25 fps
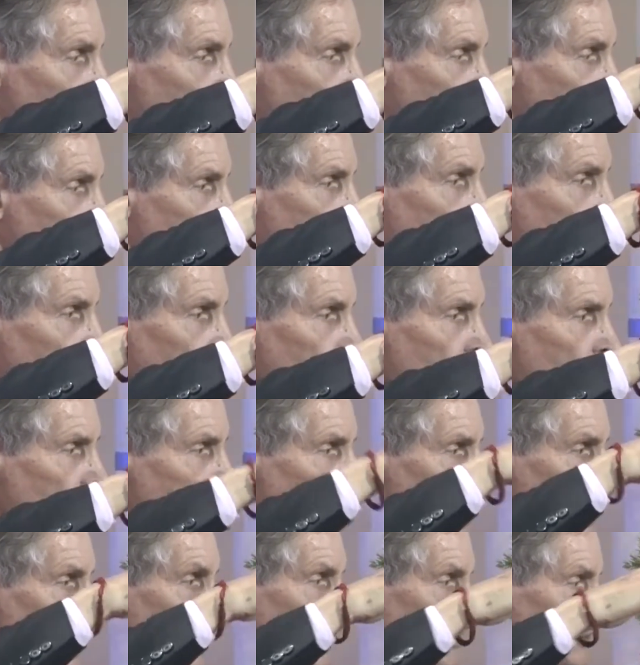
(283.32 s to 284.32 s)
bed below
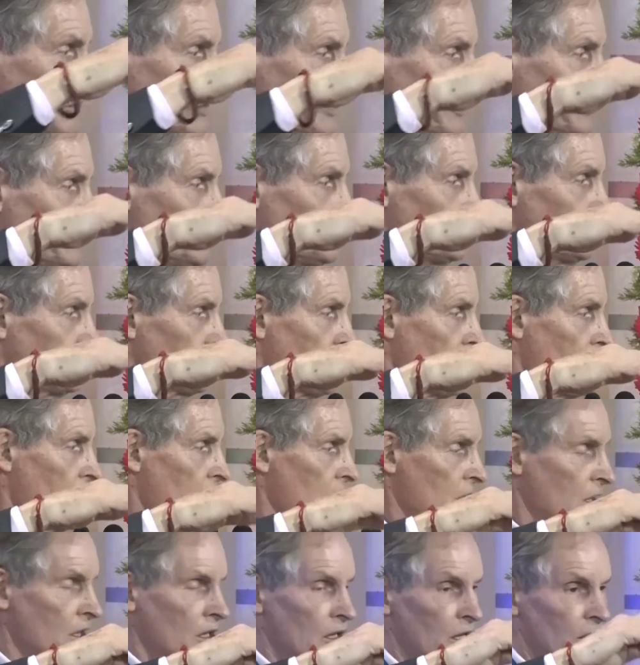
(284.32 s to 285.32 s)
her.
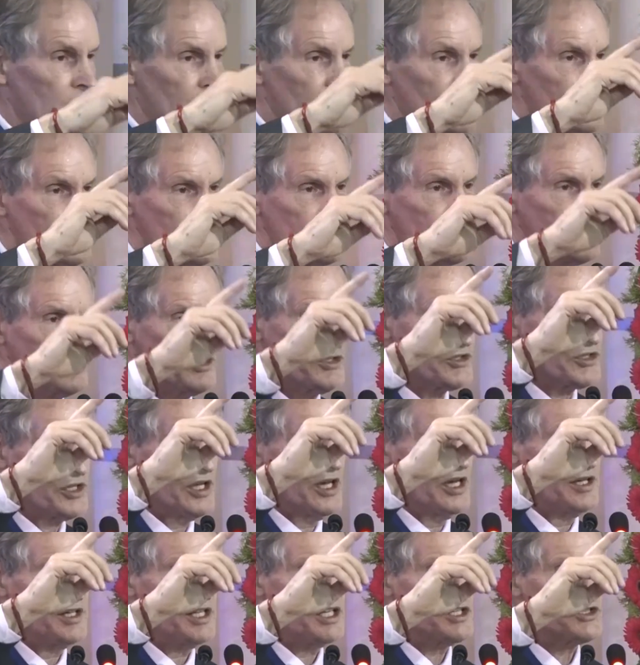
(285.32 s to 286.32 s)
This is
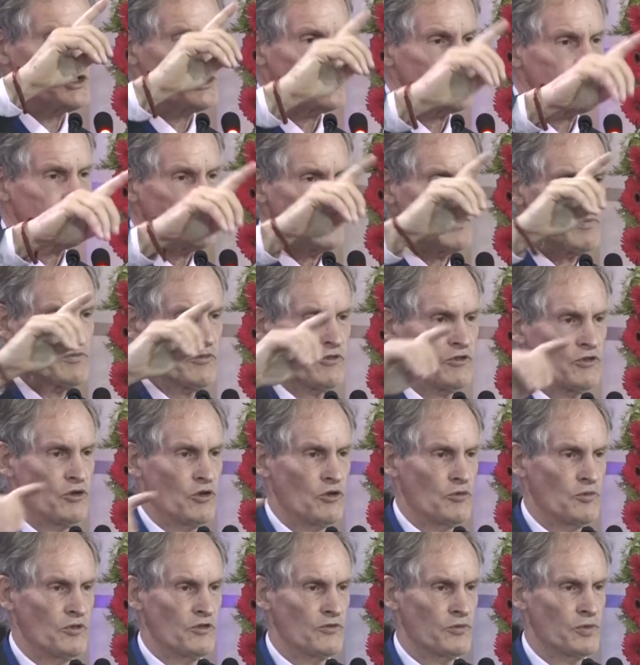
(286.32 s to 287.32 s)
an extreme
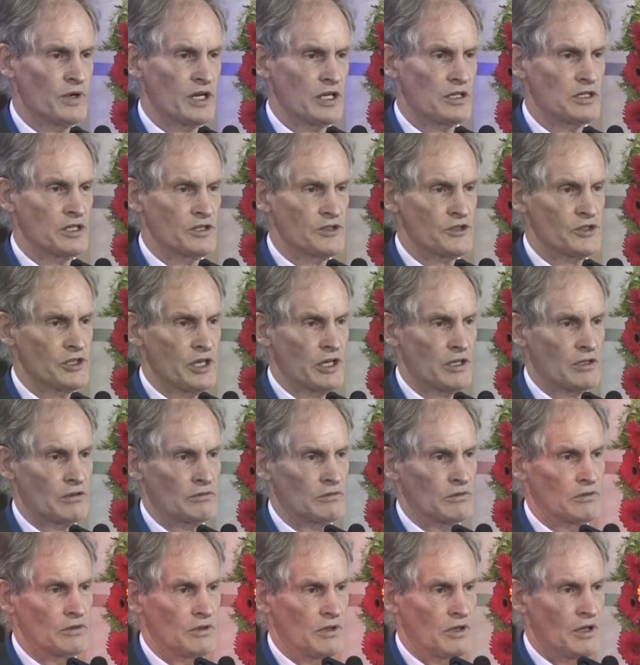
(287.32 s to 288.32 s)
form of witnessing.
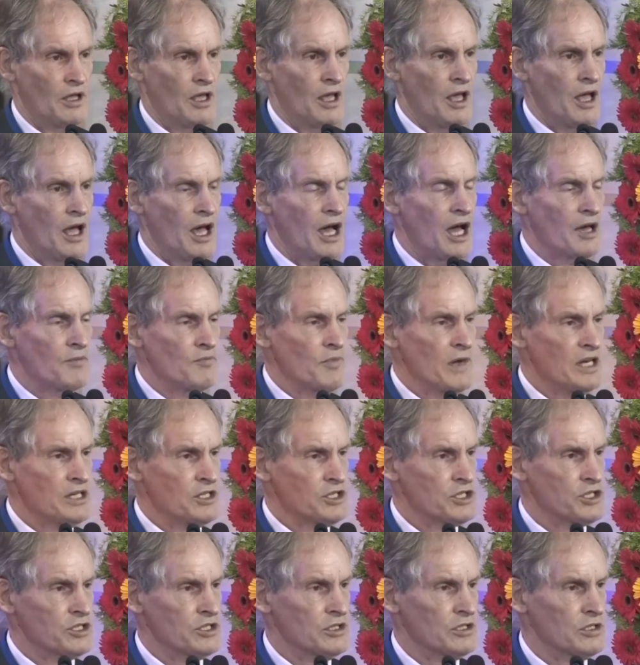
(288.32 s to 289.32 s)
I
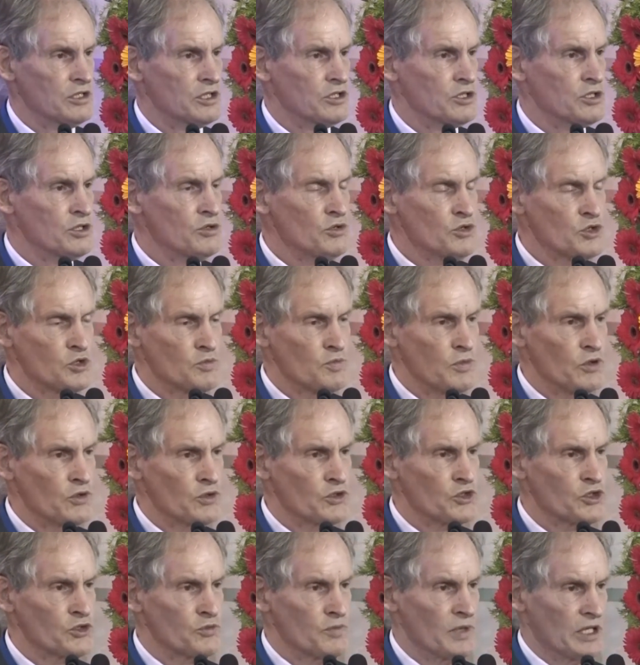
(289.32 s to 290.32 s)
mentioned two
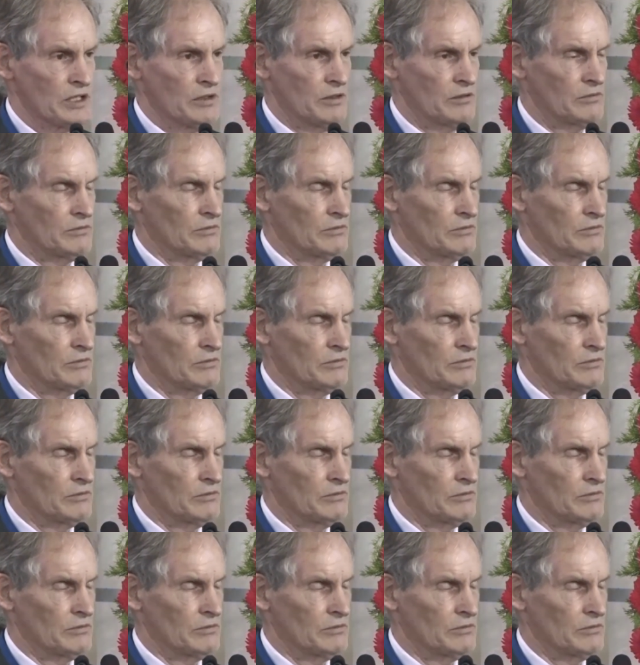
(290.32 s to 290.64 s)
sportsmen,